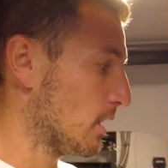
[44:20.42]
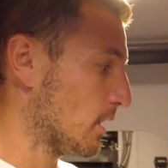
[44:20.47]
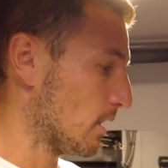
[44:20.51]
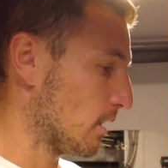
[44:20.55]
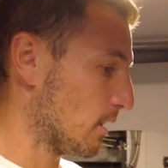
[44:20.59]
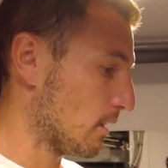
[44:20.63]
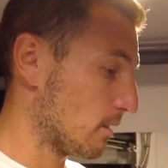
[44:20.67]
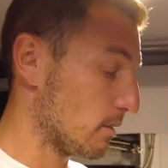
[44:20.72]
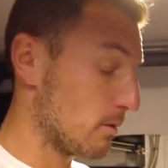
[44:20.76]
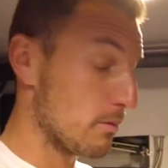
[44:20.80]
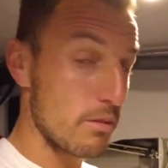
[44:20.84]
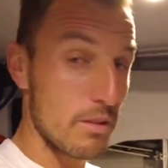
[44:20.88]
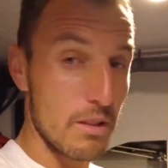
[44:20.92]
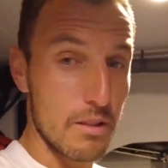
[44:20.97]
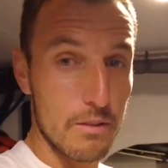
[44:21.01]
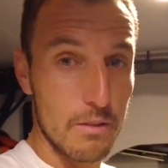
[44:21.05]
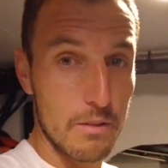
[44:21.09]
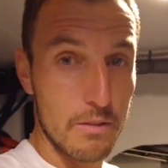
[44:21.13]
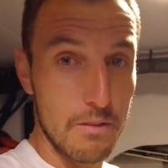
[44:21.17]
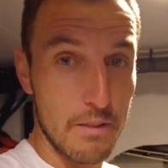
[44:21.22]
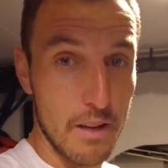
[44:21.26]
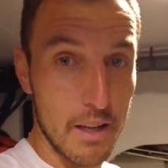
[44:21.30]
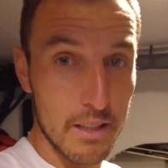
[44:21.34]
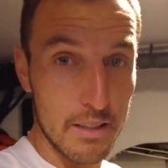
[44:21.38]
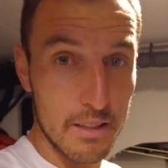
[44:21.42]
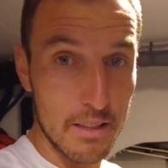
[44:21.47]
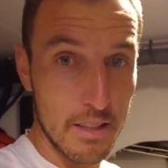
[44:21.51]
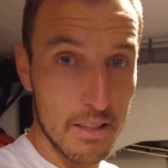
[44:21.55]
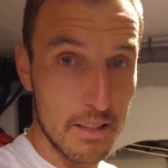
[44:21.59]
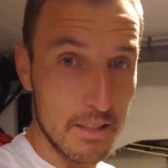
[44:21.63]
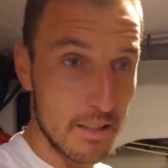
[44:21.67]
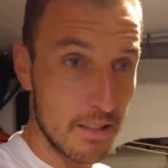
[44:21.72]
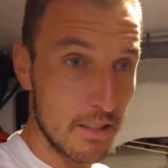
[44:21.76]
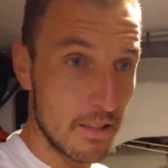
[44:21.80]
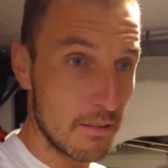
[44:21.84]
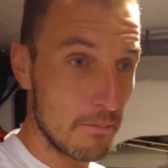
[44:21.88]
You would never find
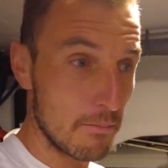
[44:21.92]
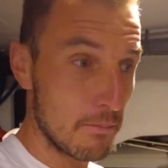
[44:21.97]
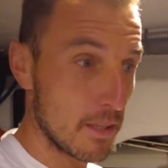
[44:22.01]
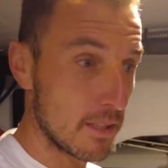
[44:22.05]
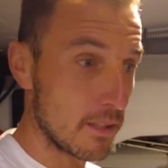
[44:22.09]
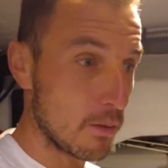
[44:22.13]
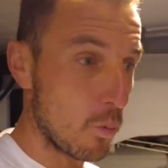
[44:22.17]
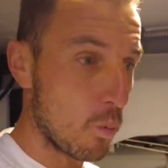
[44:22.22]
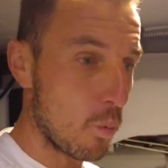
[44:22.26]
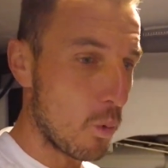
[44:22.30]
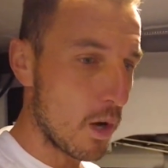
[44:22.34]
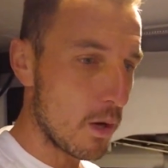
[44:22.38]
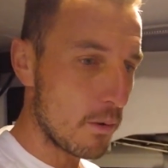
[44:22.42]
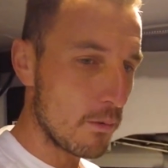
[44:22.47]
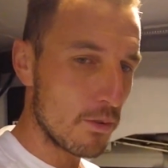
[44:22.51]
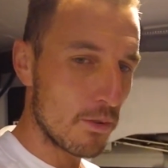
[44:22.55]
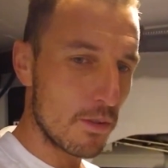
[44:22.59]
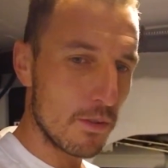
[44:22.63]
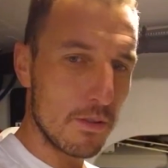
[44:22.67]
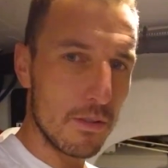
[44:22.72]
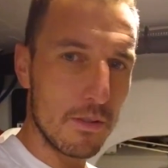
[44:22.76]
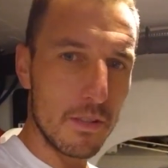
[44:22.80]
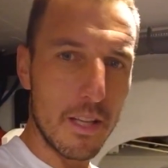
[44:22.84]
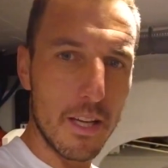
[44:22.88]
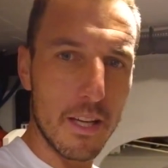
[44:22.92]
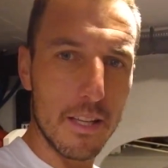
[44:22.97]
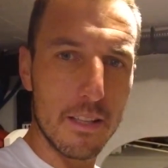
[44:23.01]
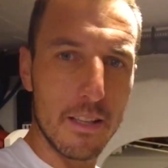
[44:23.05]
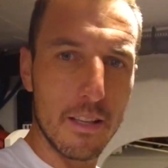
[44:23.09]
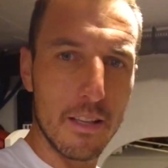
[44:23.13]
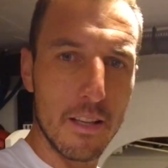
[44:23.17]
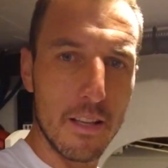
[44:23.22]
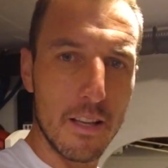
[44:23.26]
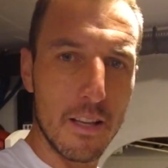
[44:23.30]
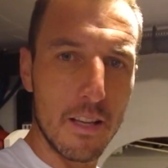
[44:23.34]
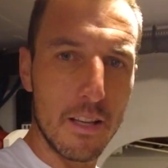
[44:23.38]
it. But why would you do that?
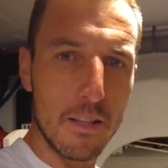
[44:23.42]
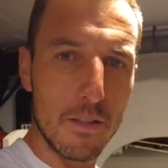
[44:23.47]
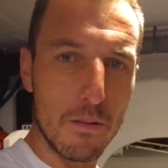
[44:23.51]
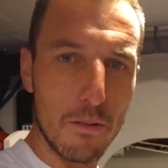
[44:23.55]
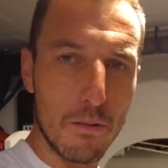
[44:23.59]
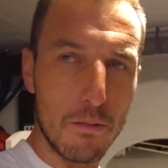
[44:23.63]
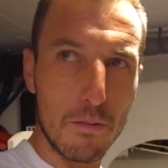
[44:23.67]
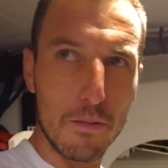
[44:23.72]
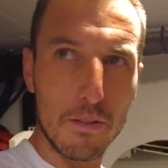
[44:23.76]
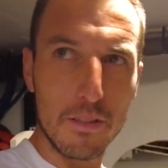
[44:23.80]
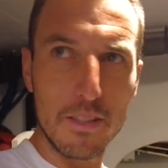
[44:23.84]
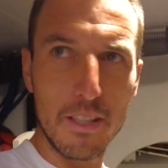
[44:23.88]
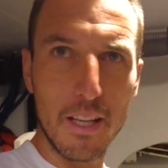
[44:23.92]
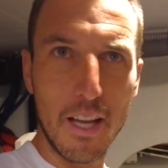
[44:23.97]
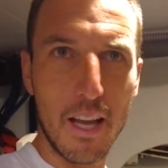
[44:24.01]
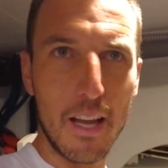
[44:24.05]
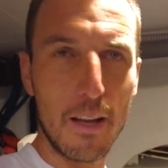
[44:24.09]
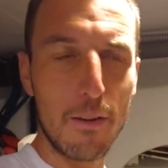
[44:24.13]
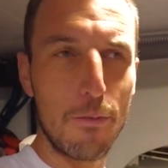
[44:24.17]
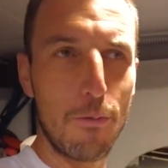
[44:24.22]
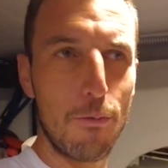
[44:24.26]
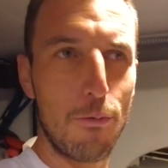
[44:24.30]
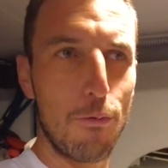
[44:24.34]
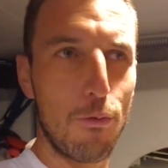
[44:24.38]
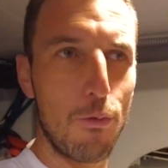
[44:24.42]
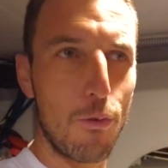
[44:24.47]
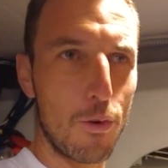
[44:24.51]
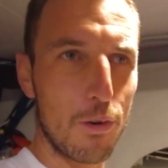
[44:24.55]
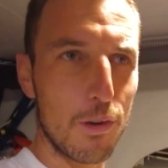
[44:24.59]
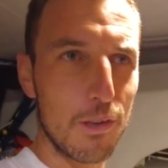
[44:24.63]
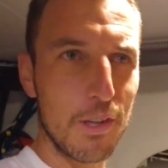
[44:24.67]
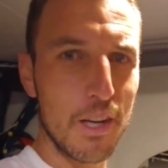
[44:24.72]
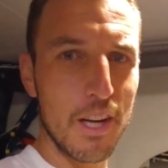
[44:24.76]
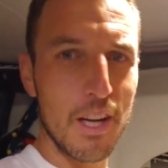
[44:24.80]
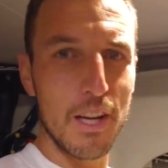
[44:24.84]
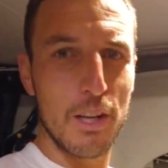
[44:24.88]
You already have
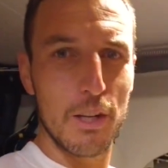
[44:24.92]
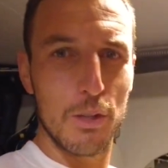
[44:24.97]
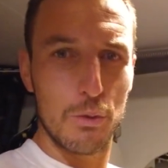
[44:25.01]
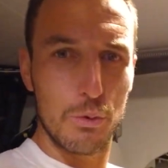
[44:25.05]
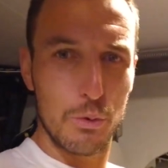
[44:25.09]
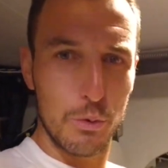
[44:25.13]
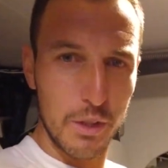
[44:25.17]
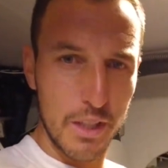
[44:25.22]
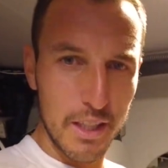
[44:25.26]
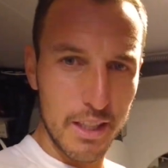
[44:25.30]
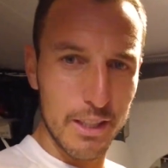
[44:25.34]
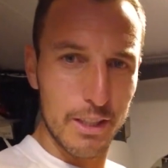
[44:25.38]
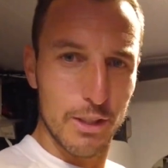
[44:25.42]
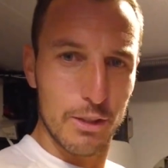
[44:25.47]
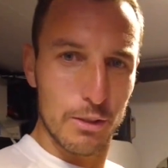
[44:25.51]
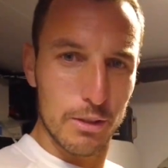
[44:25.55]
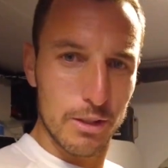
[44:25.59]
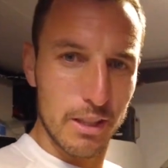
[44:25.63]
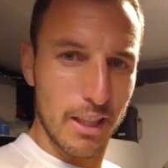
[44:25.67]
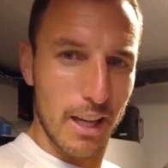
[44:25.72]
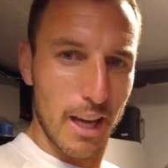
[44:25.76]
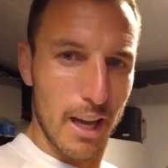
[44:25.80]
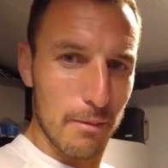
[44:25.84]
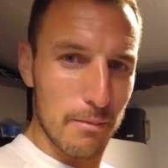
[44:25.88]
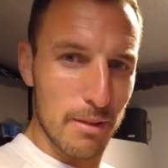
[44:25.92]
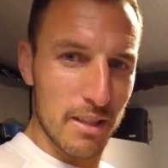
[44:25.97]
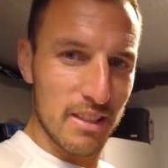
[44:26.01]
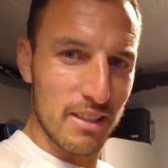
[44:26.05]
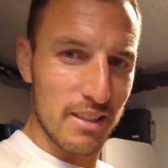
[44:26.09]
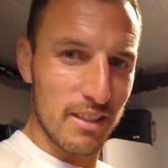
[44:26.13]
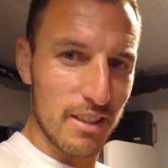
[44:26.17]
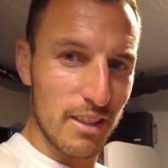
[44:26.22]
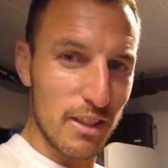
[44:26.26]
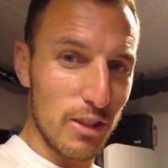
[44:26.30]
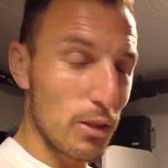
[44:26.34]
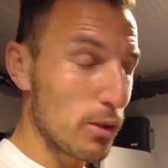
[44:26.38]
4 really good
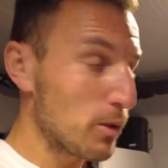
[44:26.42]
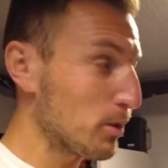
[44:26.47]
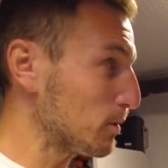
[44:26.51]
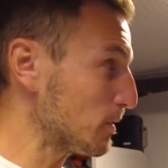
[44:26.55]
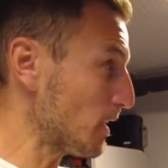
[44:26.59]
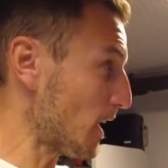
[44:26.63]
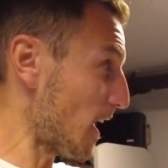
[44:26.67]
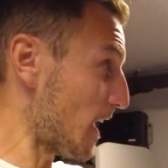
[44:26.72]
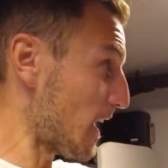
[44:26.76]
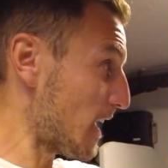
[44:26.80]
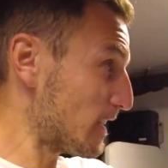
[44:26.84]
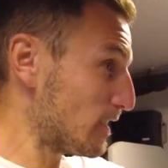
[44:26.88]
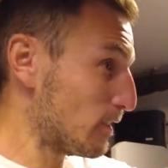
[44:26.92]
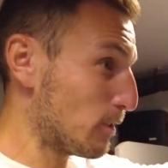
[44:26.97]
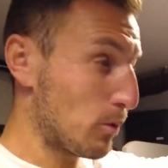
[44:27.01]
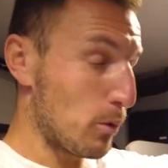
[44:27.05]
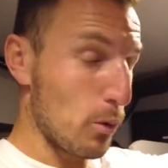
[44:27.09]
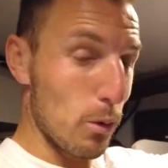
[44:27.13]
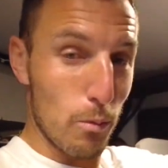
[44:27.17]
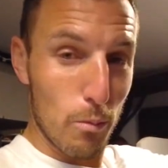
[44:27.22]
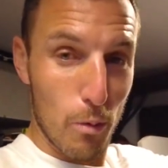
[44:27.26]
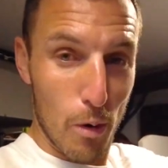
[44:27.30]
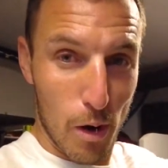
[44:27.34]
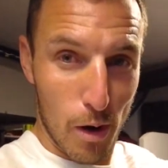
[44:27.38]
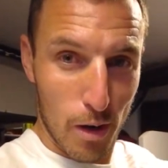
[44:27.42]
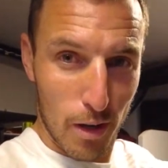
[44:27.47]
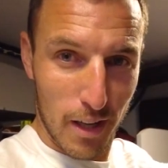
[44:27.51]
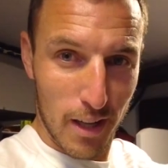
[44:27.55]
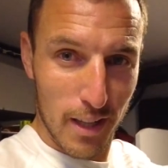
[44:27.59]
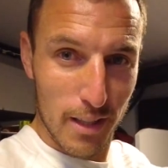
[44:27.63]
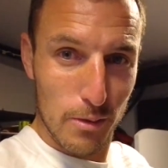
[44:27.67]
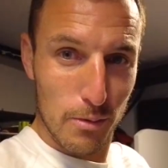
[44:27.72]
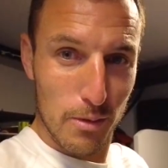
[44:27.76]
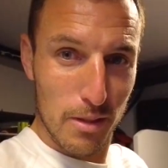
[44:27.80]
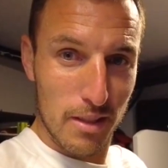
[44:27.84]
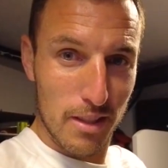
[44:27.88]
cabins. You could add 2 more,
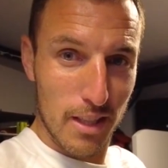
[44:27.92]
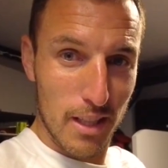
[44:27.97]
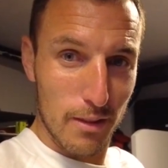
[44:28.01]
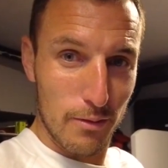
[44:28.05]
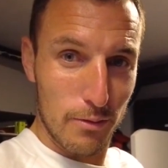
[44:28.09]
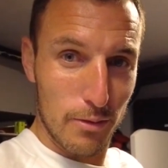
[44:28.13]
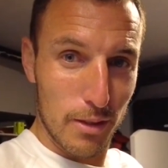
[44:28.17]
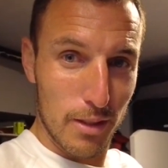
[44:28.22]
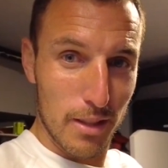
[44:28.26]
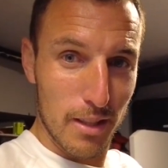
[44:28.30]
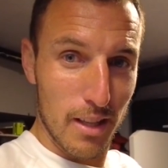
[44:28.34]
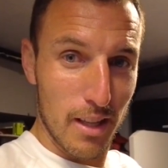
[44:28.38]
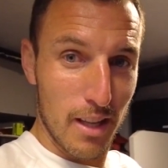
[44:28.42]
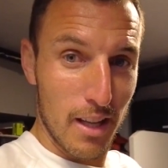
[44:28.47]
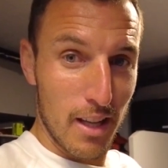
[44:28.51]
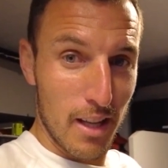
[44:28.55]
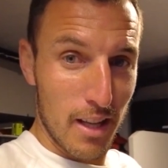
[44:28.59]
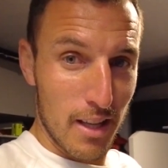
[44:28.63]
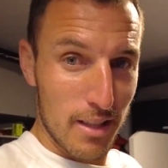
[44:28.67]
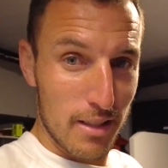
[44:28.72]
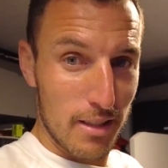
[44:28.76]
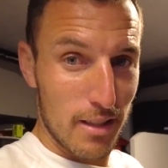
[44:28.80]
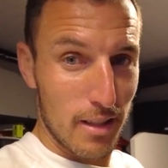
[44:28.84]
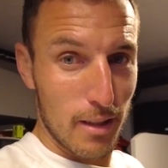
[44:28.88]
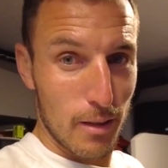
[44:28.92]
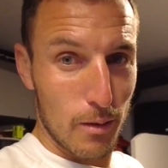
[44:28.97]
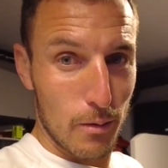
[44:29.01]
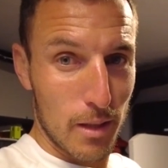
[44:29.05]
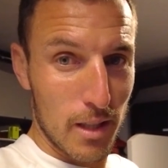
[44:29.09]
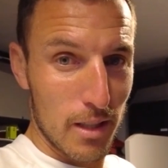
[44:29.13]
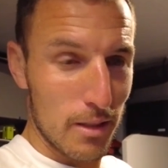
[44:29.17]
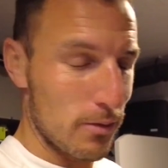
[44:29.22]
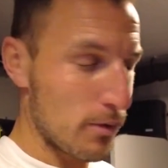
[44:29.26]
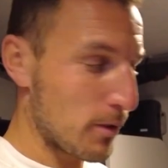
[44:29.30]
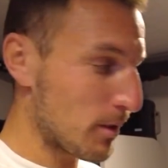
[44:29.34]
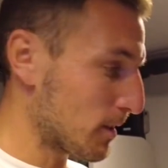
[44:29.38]
as we said, for the single
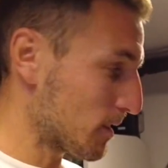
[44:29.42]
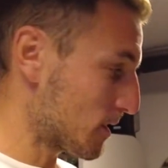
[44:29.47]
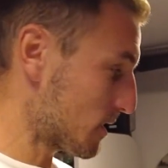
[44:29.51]
one for the